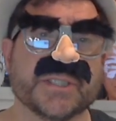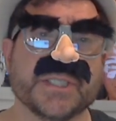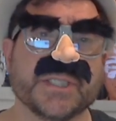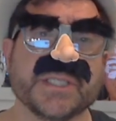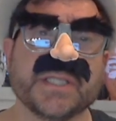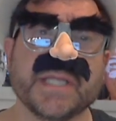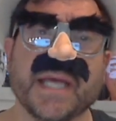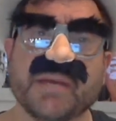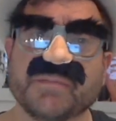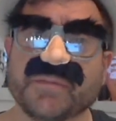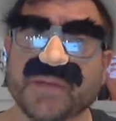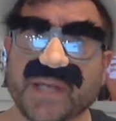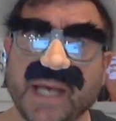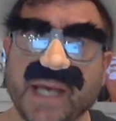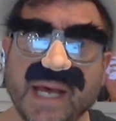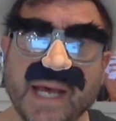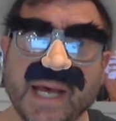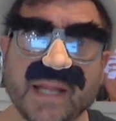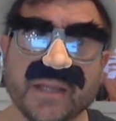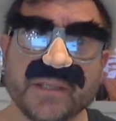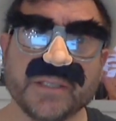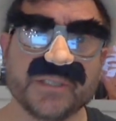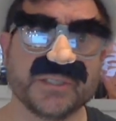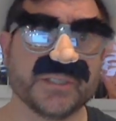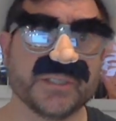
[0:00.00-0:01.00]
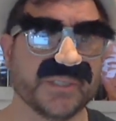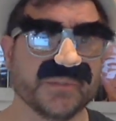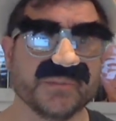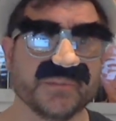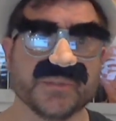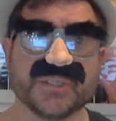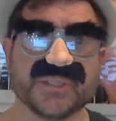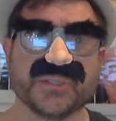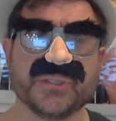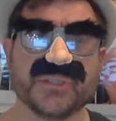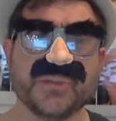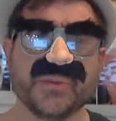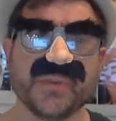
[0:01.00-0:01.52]
left college. She
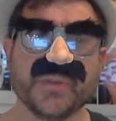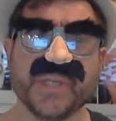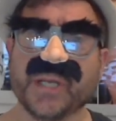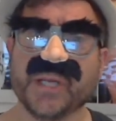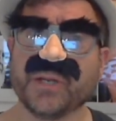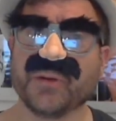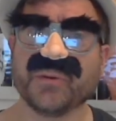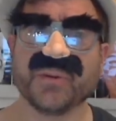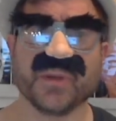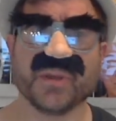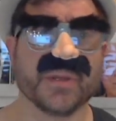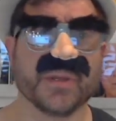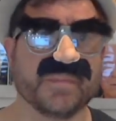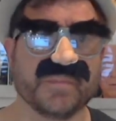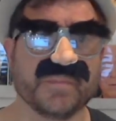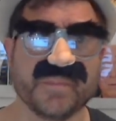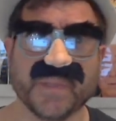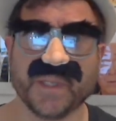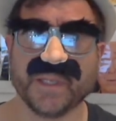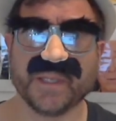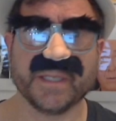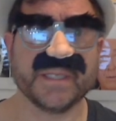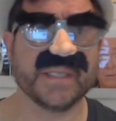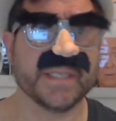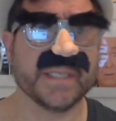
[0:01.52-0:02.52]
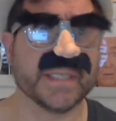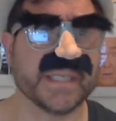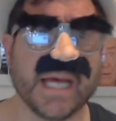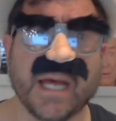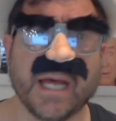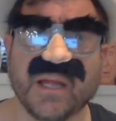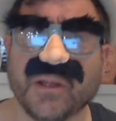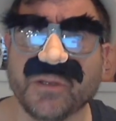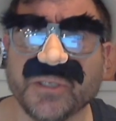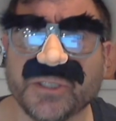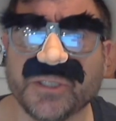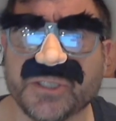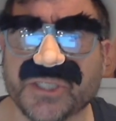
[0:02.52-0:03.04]
was 2 years into
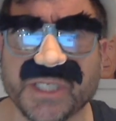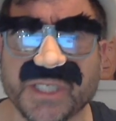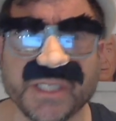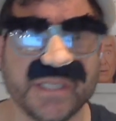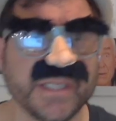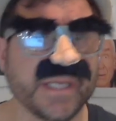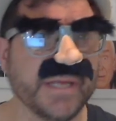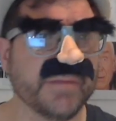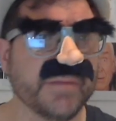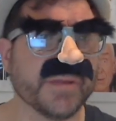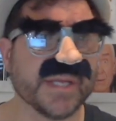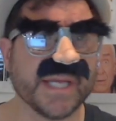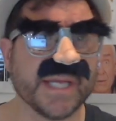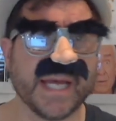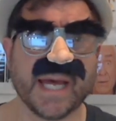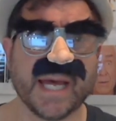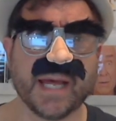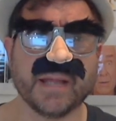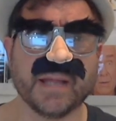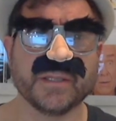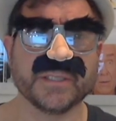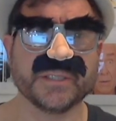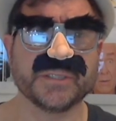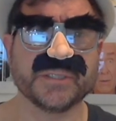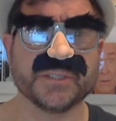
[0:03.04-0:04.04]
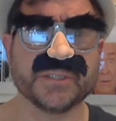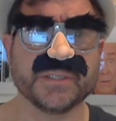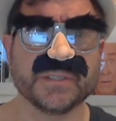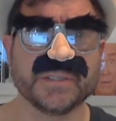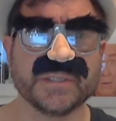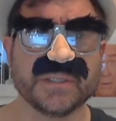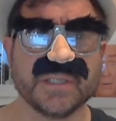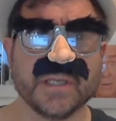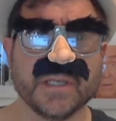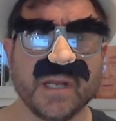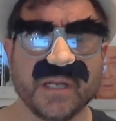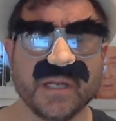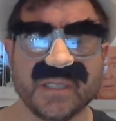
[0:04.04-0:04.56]
college. She leaves college.
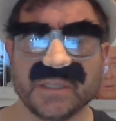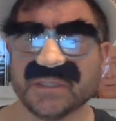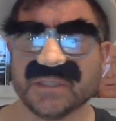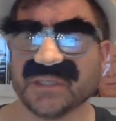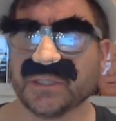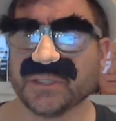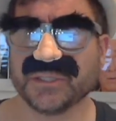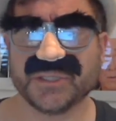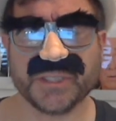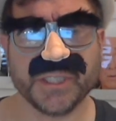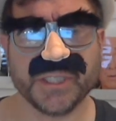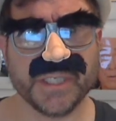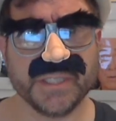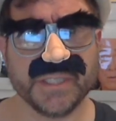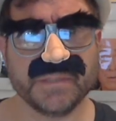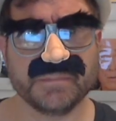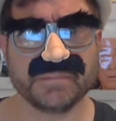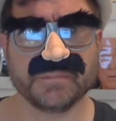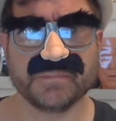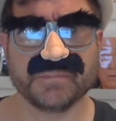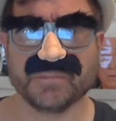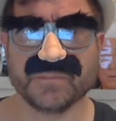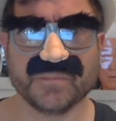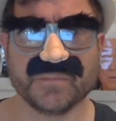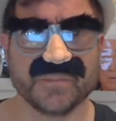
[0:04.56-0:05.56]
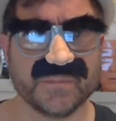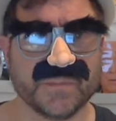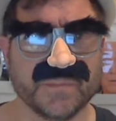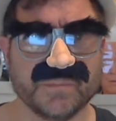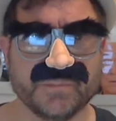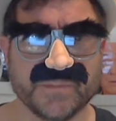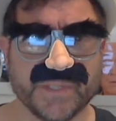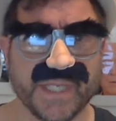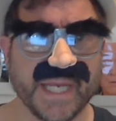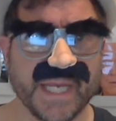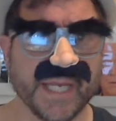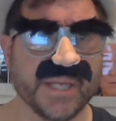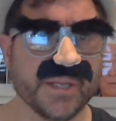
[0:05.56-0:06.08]
She
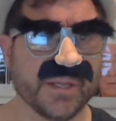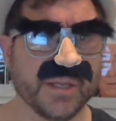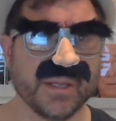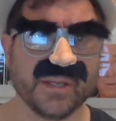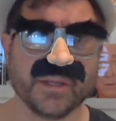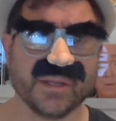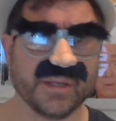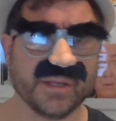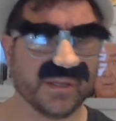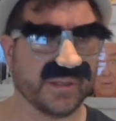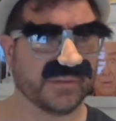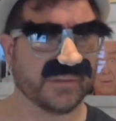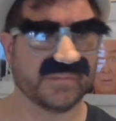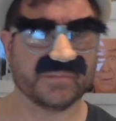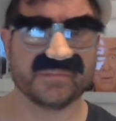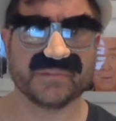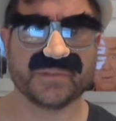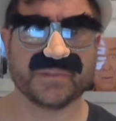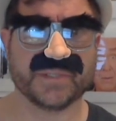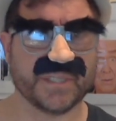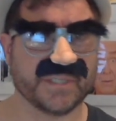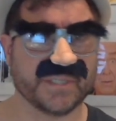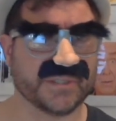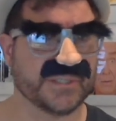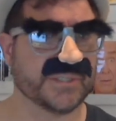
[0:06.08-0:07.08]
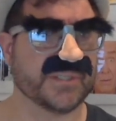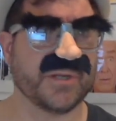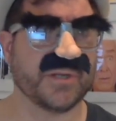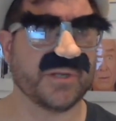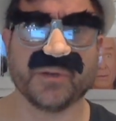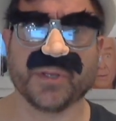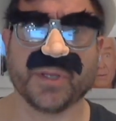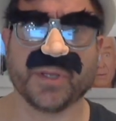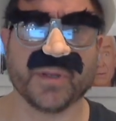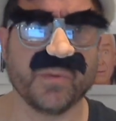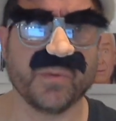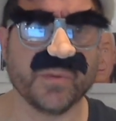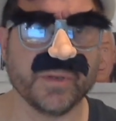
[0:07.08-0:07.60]
takes us,
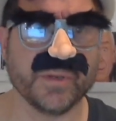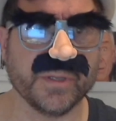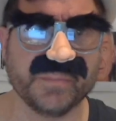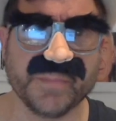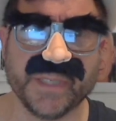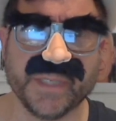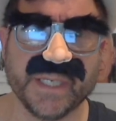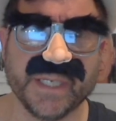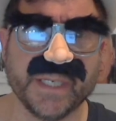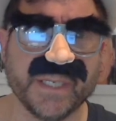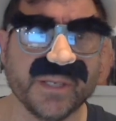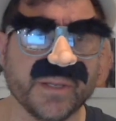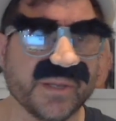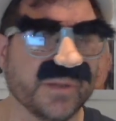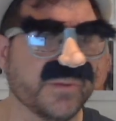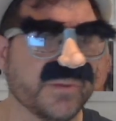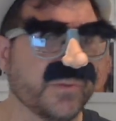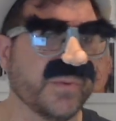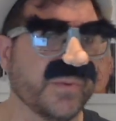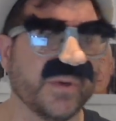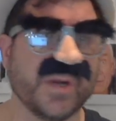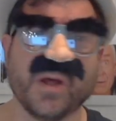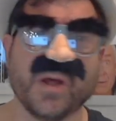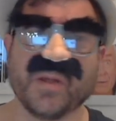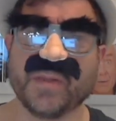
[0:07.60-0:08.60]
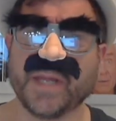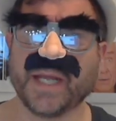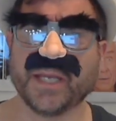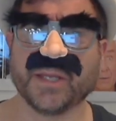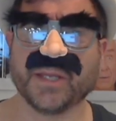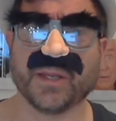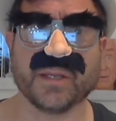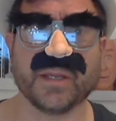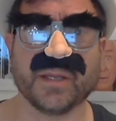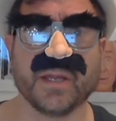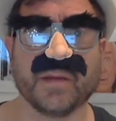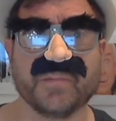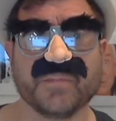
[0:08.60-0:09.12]
starts going to the meetings, doing all that
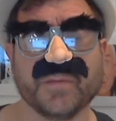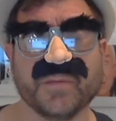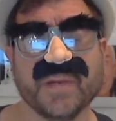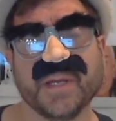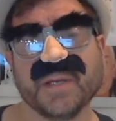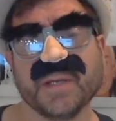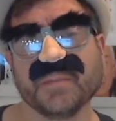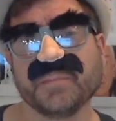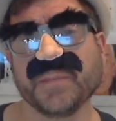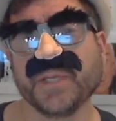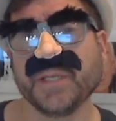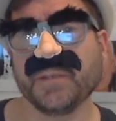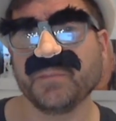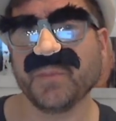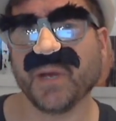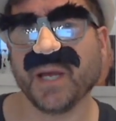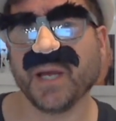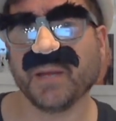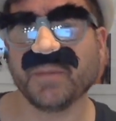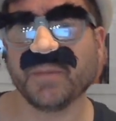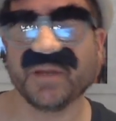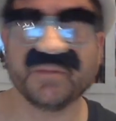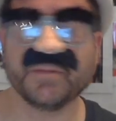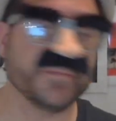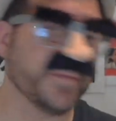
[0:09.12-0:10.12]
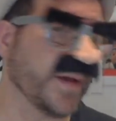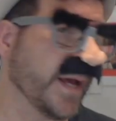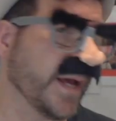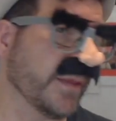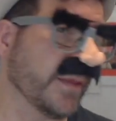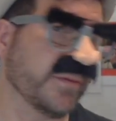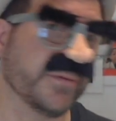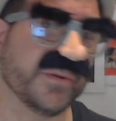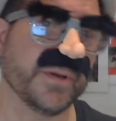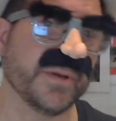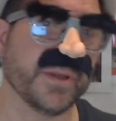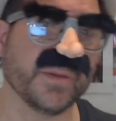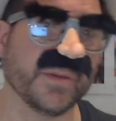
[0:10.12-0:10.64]
stuff. Meanwhile, my
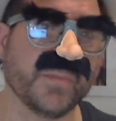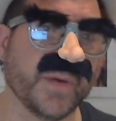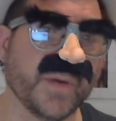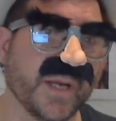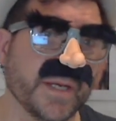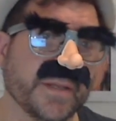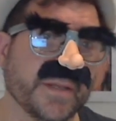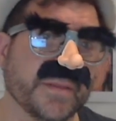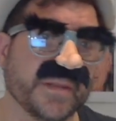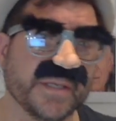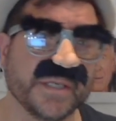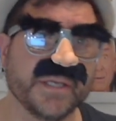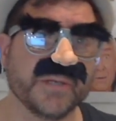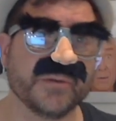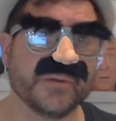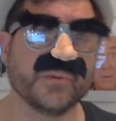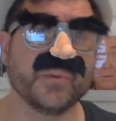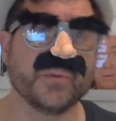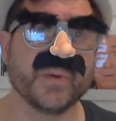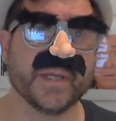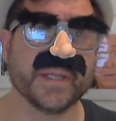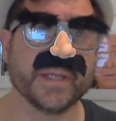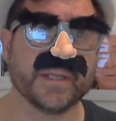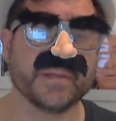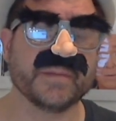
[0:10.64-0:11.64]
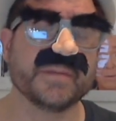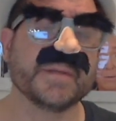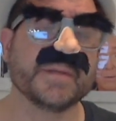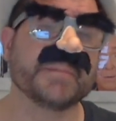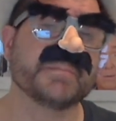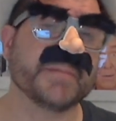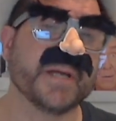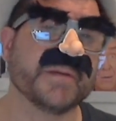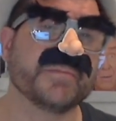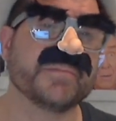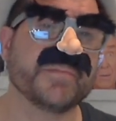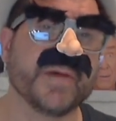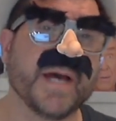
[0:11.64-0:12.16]
father doesn't want anything to do with it.
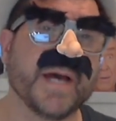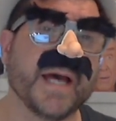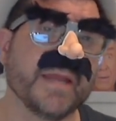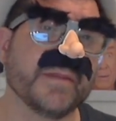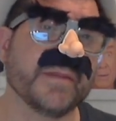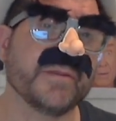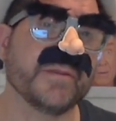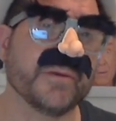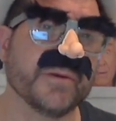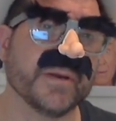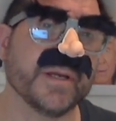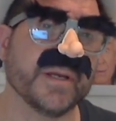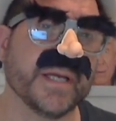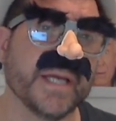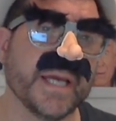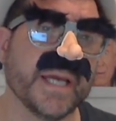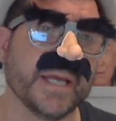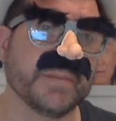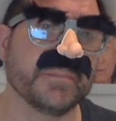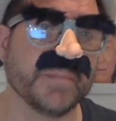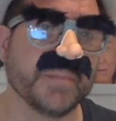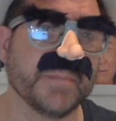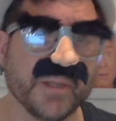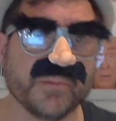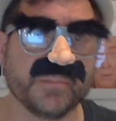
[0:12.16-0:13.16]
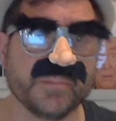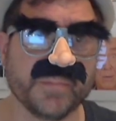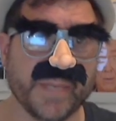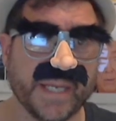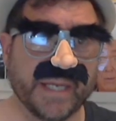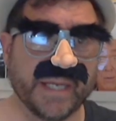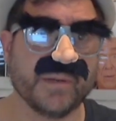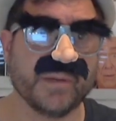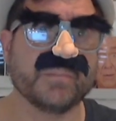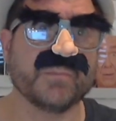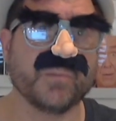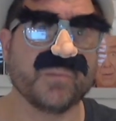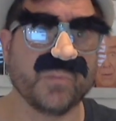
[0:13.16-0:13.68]
My father and mother met
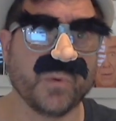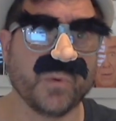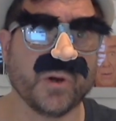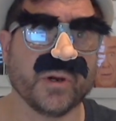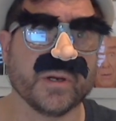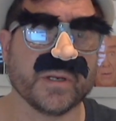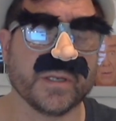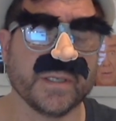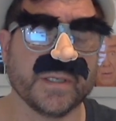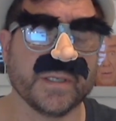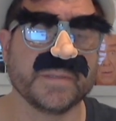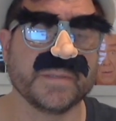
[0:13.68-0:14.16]
at work.